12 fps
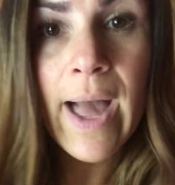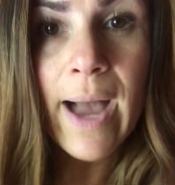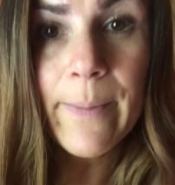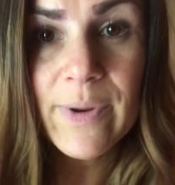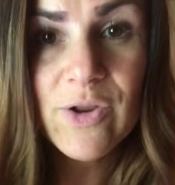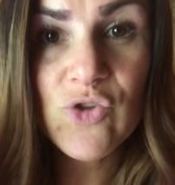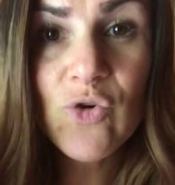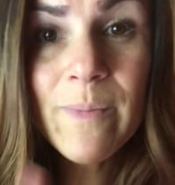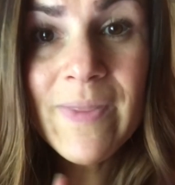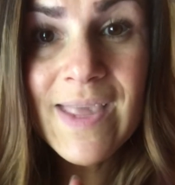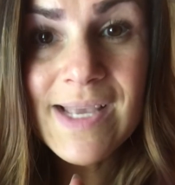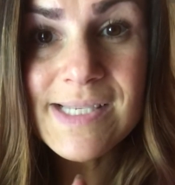I'm gonna do them
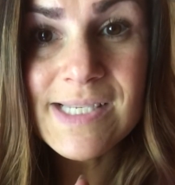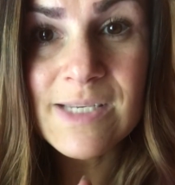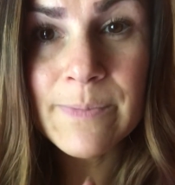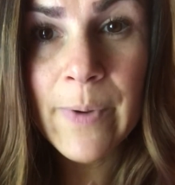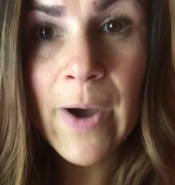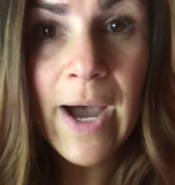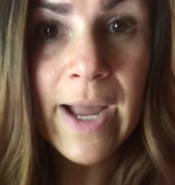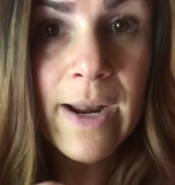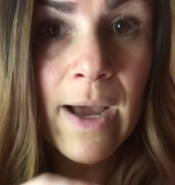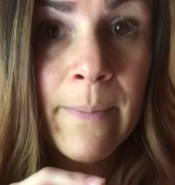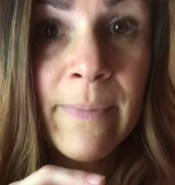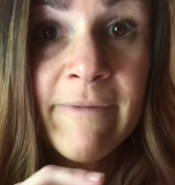in the Instant Pot,
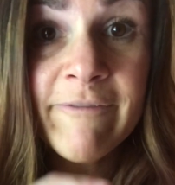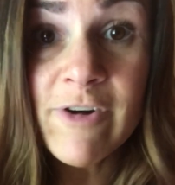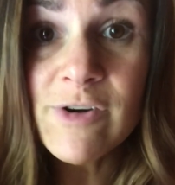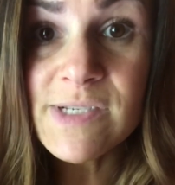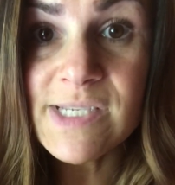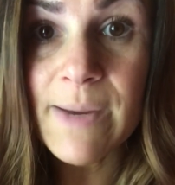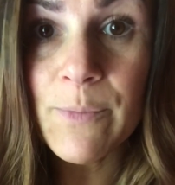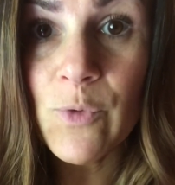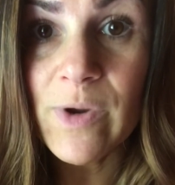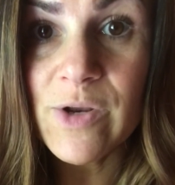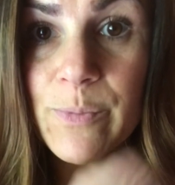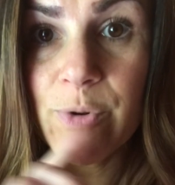um, but first I'm
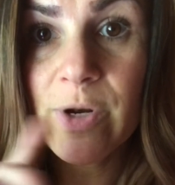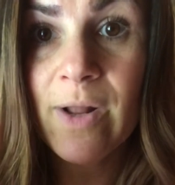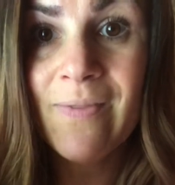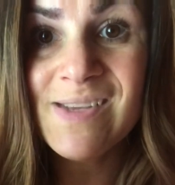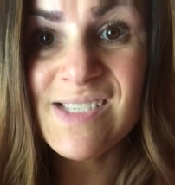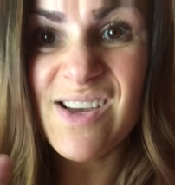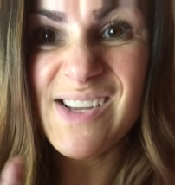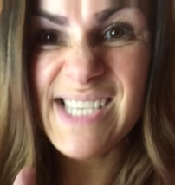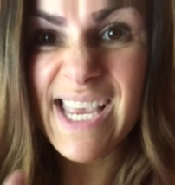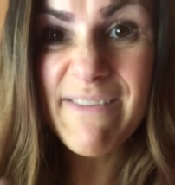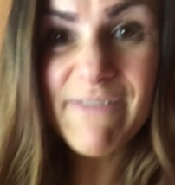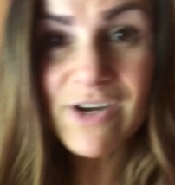going to put it on the
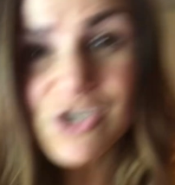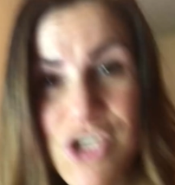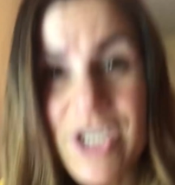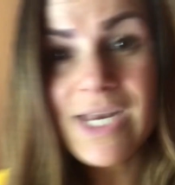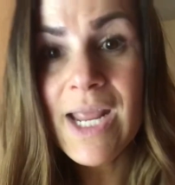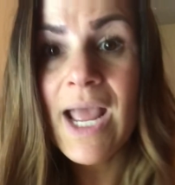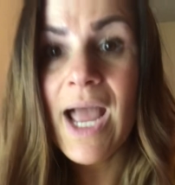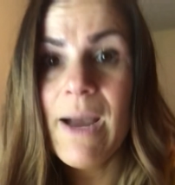saute function.